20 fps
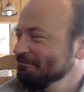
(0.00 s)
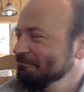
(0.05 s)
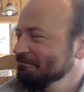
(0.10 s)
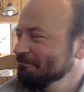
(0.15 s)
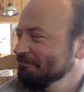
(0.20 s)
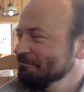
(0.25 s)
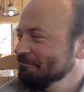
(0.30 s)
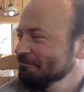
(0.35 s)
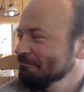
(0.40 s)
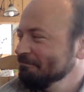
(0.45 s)

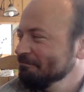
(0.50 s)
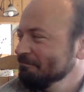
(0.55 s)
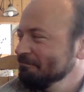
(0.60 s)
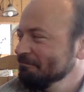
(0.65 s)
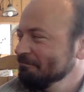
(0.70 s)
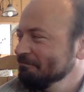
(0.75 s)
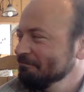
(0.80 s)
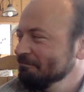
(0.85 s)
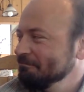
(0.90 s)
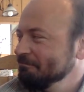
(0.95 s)

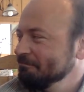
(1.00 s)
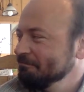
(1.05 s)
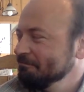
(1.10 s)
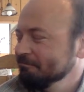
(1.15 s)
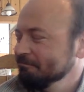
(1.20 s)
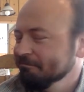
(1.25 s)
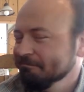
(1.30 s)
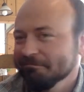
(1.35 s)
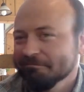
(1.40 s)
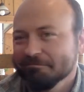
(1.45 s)

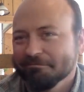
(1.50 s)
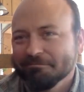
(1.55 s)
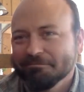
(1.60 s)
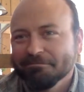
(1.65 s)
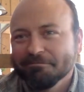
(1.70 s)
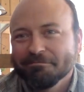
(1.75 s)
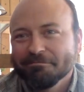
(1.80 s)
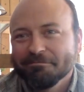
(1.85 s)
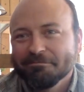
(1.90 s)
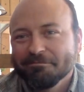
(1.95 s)

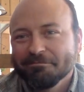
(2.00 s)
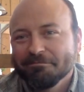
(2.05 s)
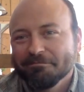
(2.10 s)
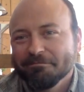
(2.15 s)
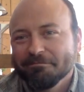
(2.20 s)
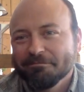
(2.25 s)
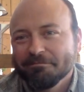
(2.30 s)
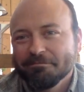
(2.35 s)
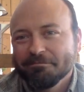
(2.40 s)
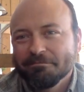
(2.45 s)

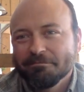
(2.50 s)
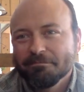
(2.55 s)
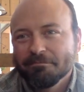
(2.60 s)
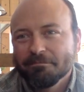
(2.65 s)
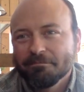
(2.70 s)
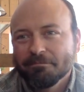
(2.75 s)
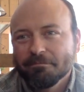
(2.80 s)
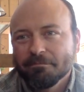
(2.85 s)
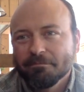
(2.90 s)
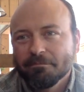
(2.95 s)

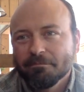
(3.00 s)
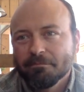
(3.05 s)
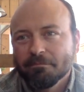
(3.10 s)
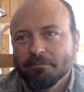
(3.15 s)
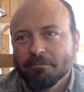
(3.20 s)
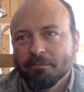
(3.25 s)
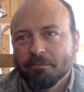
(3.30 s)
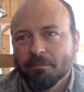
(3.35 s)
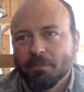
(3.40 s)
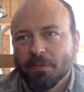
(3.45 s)

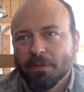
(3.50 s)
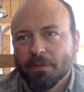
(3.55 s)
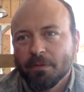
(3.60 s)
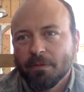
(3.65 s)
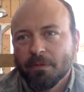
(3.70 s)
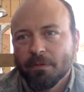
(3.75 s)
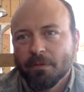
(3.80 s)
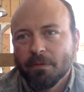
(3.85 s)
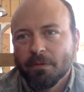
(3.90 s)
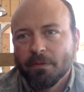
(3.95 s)

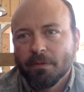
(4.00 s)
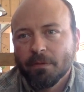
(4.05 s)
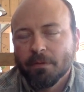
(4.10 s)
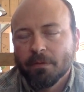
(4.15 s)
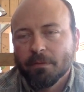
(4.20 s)
This person isn't speaking.